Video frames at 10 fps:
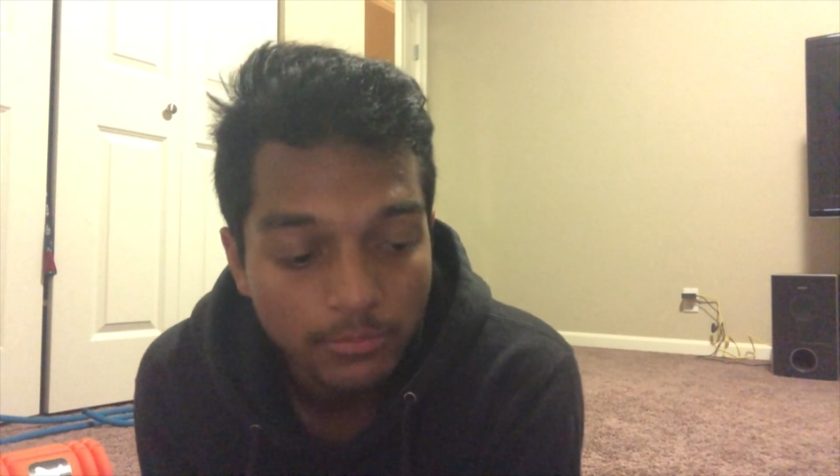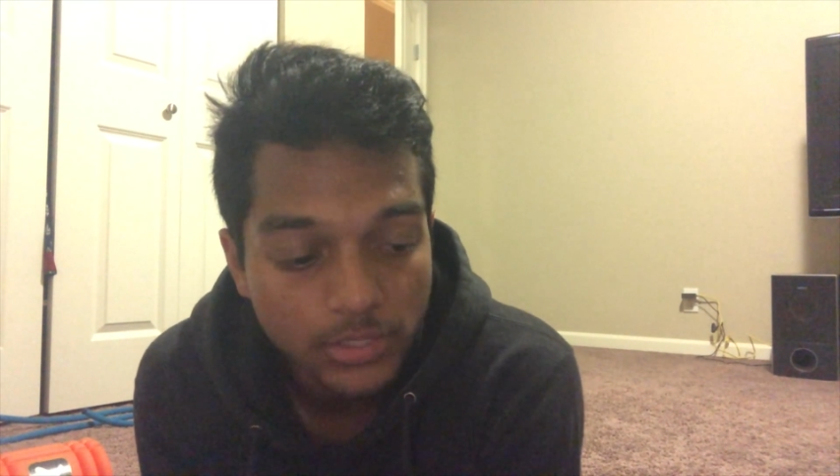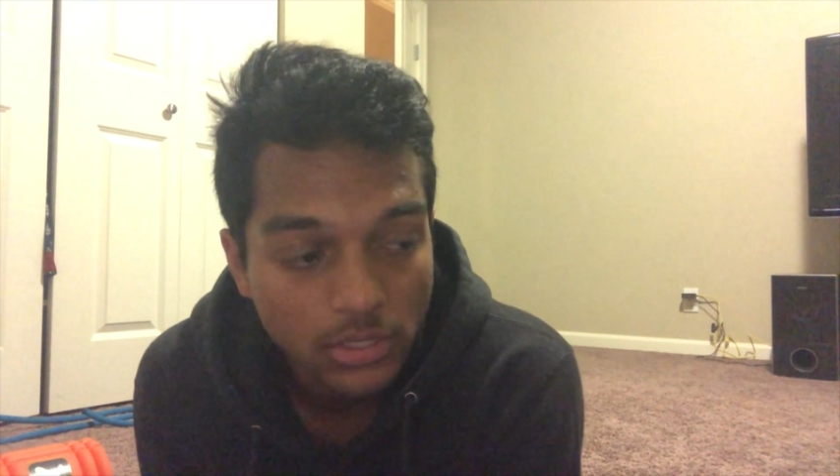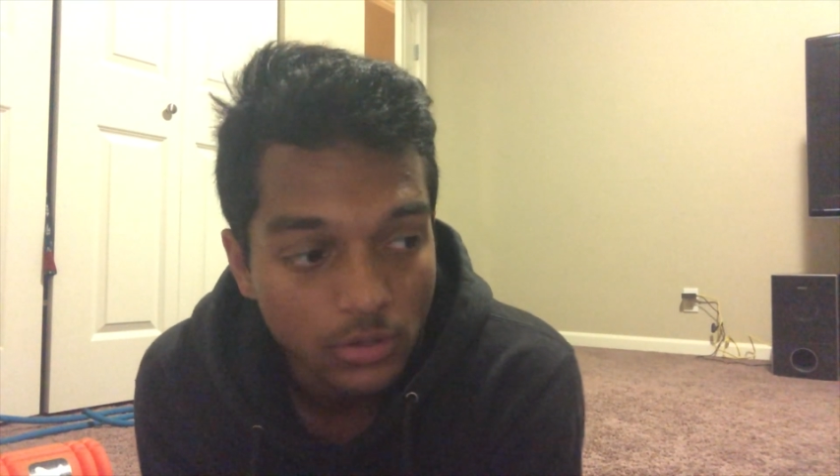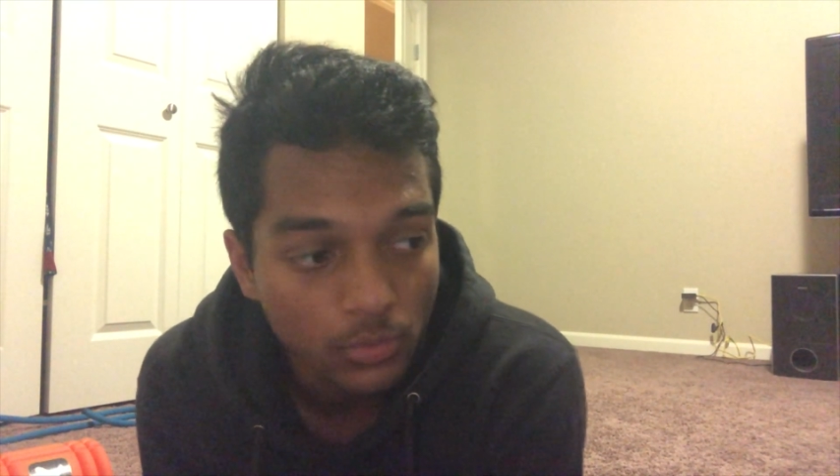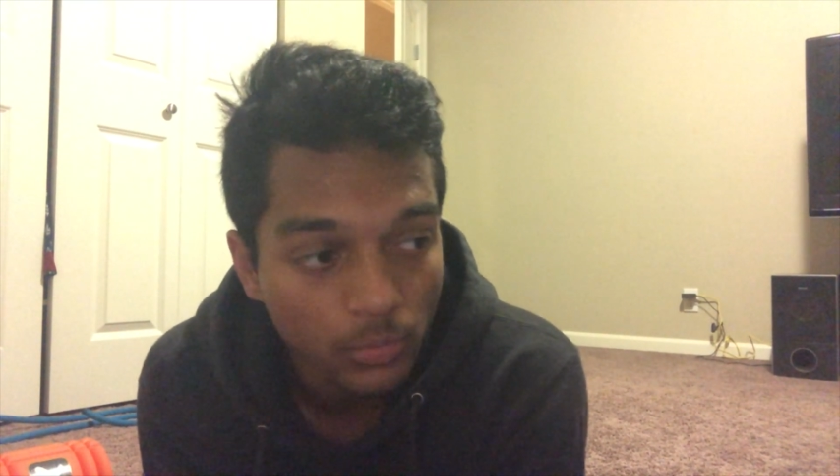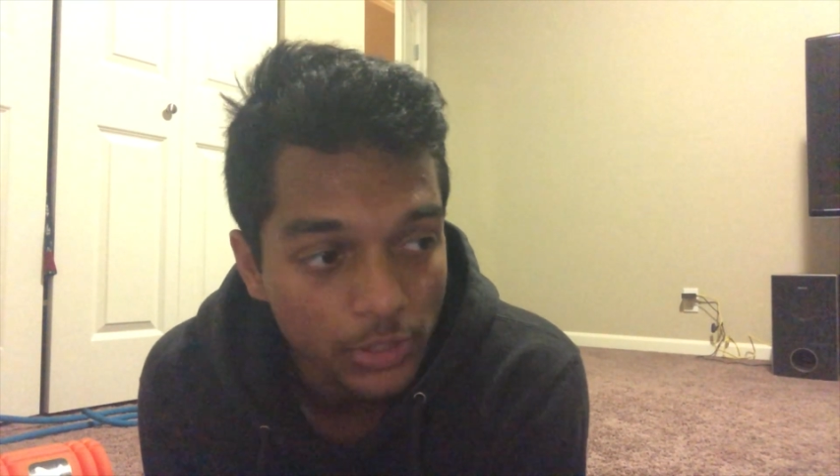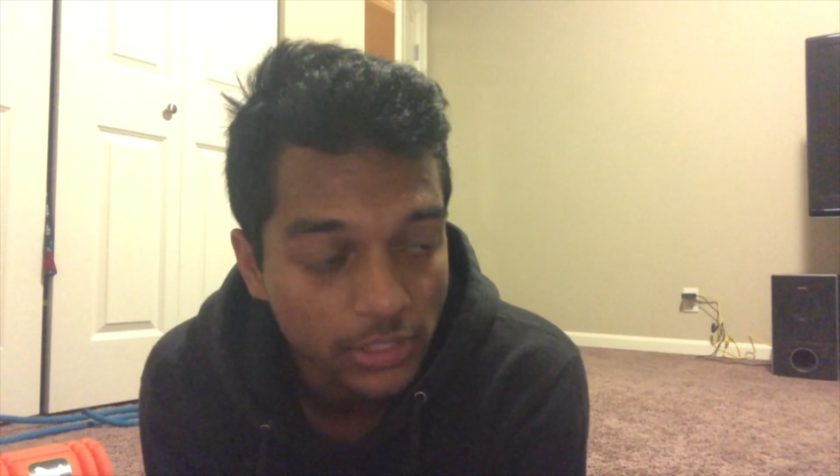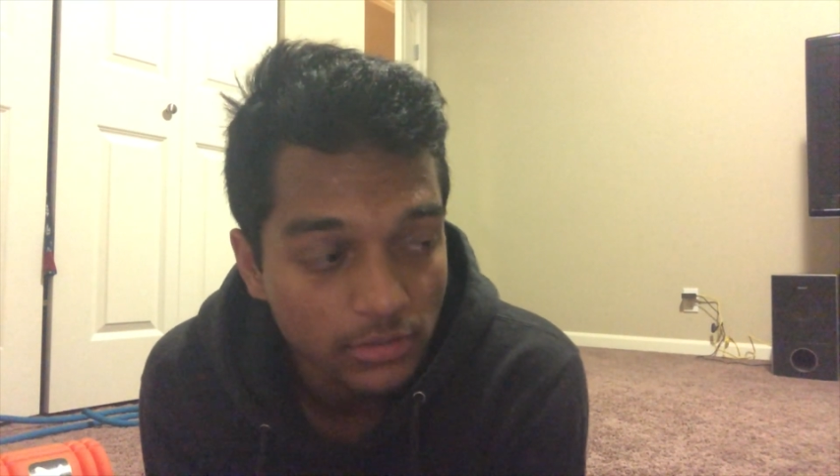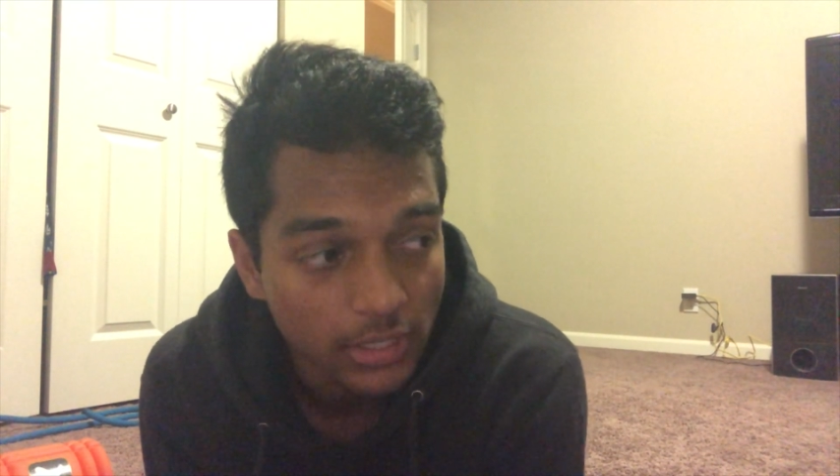So we
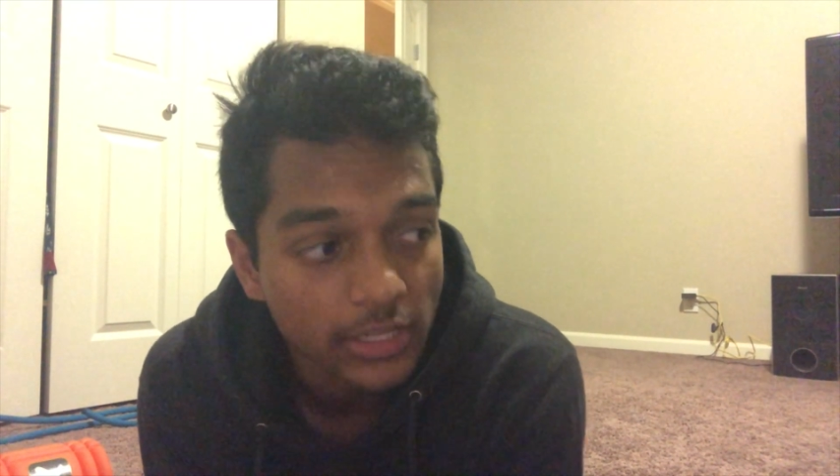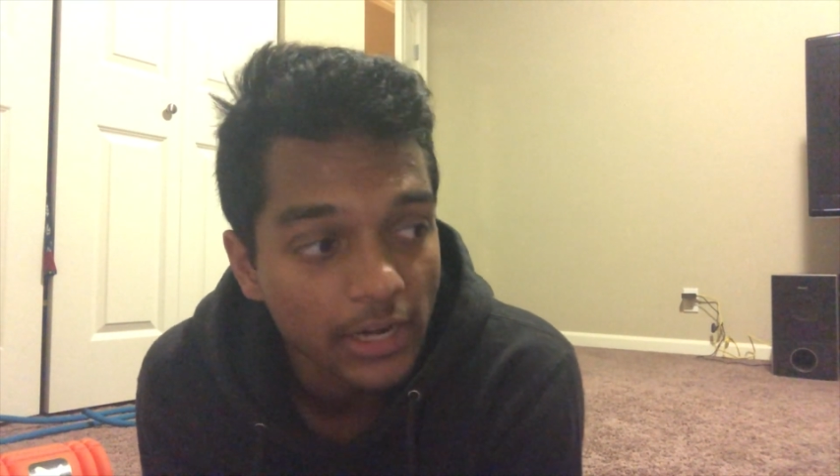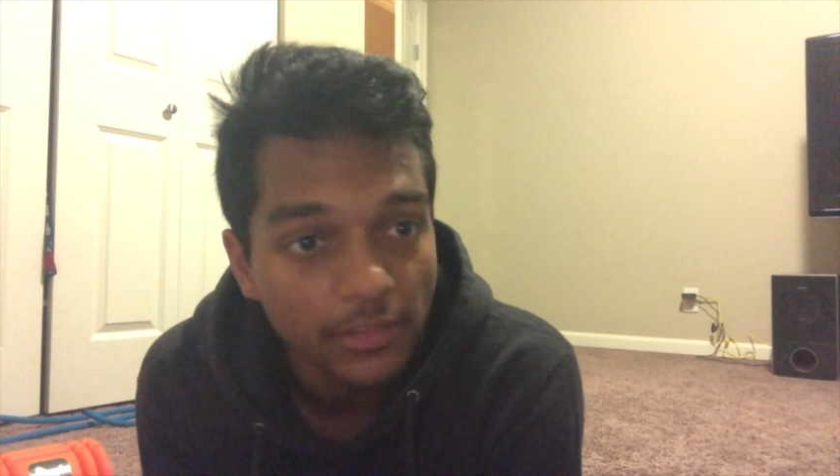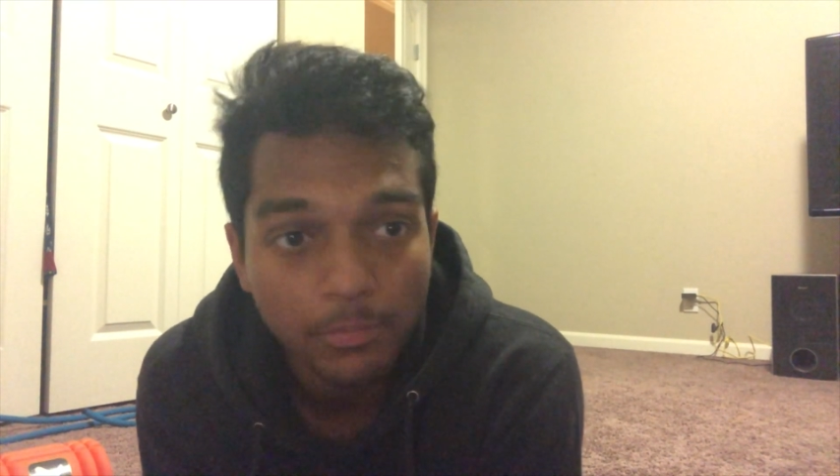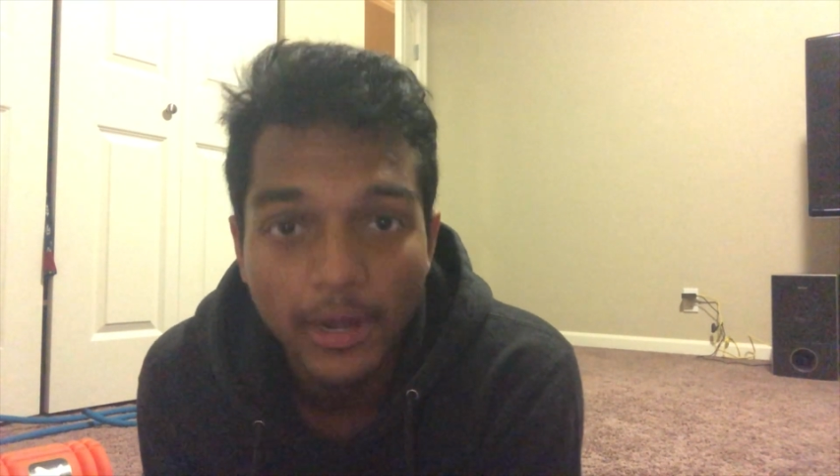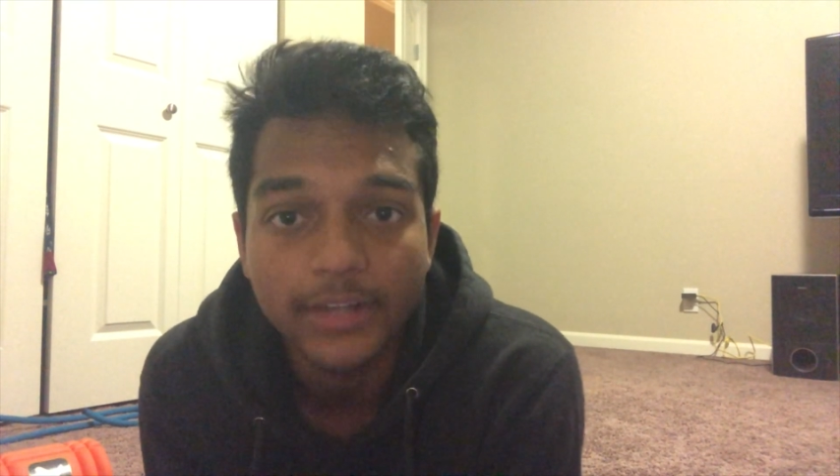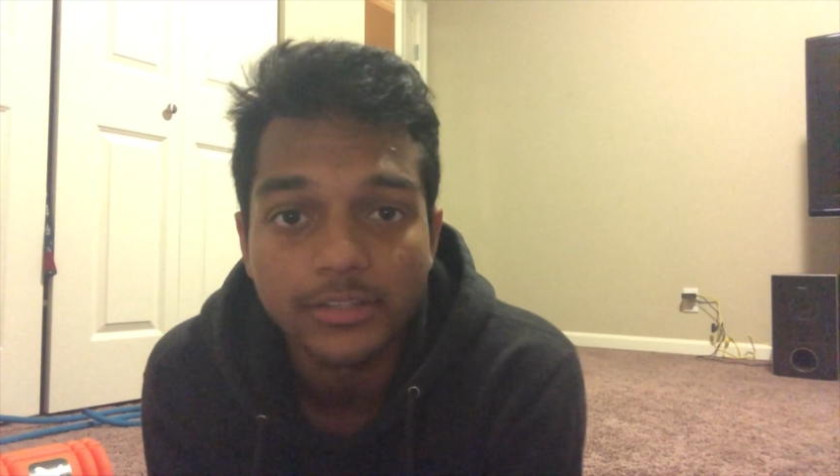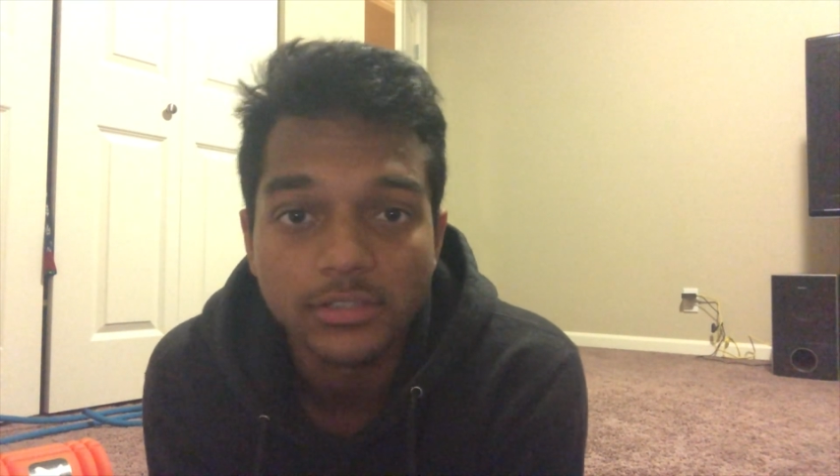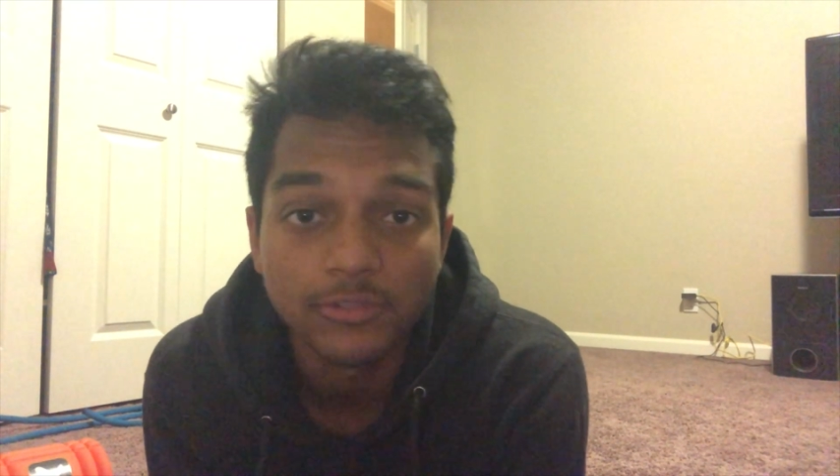did get in the practice